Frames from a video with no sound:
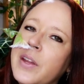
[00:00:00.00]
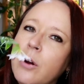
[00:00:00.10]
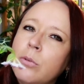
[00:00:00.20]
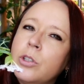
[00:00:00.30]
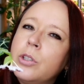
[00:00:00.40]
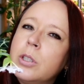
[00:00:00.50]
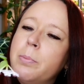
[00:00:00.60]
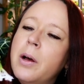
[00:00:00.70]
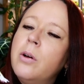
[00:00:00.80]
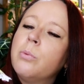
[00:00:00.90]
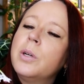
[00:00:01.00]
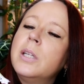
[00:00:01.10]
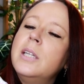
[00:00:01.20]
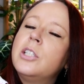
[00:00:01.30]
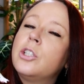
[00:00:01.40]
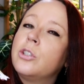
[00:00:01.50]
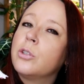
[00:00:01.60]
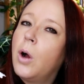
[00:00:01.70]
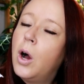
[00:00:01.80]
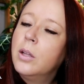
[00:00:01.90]
don't smell really
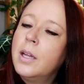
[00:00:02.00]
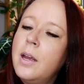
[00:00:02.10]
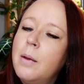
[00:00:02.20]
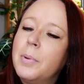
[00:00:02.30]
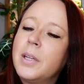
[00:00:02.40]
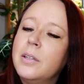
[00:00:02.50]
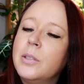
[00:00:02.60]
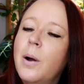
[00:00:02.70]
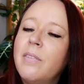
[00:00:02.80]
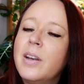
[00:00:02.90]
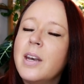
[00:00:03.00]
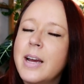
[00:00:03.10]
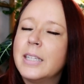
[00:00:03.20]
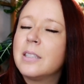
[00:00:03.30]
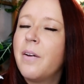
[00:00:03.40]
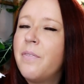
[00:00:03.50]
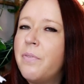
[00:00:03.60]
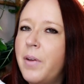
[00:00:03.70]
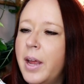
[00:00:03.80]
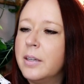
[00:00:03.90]
strongly, but they do have a nice
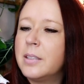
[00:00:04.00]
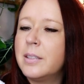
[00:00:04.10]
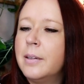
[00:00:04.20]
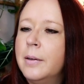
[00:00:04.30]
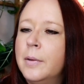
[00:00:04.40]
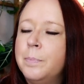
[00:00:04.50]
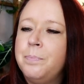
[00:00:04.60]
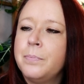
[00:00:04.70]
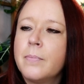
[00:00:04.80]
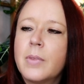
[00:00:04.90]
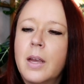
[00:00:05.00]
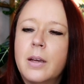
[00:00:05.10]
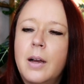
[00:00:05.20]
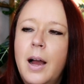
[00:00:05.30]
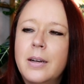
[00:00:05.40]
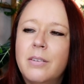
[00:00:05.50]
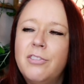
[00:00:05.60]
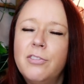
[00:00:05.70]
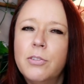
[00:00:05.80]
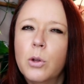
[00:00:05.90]
faint kind
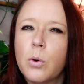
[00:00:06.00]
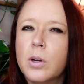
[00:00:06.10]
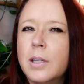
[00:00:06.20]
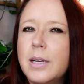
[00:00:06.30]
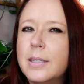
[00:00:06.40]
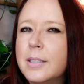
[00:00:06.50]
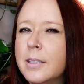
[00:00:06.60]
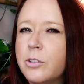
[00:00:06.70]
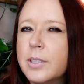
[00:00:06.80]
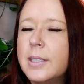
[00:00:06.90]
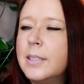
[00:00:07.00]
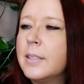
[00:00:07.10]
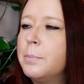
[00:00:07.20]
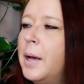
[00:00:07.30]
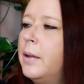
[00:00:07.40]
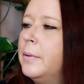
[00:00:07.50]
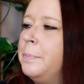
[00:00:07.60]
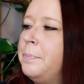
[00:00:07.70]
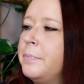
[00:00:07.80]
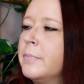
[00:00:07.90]
of florally citrusy smell.